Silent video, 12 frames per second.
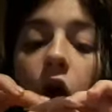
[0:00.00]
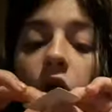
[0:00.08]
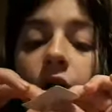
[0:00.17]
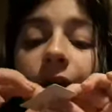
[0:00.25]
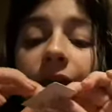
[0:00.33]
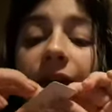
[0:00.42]

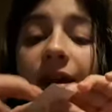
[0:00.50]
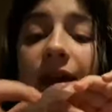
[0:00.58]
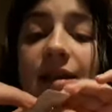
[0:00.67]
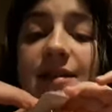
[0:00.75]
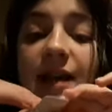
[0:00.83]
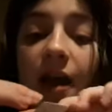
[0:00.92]

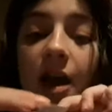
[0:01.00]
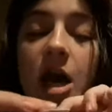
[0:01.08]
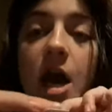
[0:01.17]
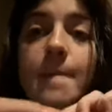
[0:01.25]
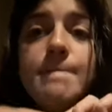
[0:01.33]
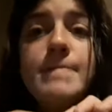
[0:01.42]
These are
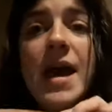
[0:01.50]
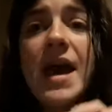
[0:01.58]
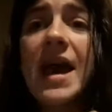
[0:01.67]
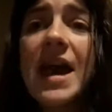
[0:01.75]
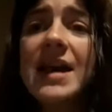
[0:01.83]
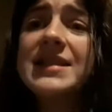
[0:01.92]

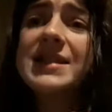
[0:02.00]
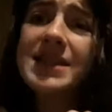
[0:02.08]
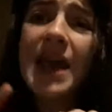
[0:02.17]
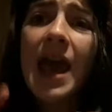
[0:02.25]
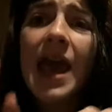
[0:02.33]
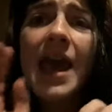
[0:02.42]

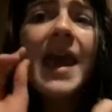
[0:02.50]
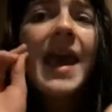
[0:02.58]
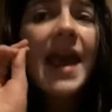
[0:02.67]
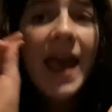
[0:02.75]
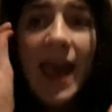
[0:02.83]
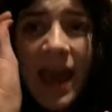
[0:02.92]
amazing.
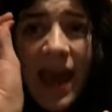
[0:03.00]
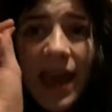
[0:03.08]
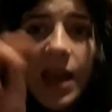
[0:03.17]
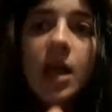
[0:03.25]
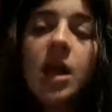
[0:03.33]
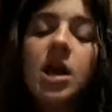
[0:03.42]

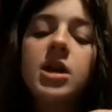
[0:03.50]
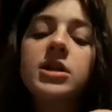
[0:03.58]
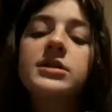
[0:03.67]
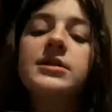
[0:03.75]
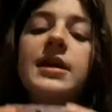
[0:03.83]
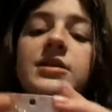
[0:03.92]

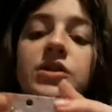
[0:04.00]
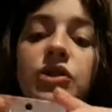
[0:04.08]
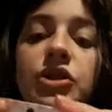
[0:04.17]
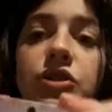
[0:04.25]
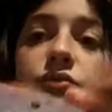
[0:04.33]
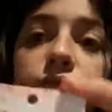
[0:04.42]
They're so
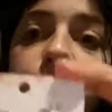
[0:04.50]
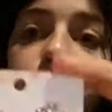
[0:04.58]
cute.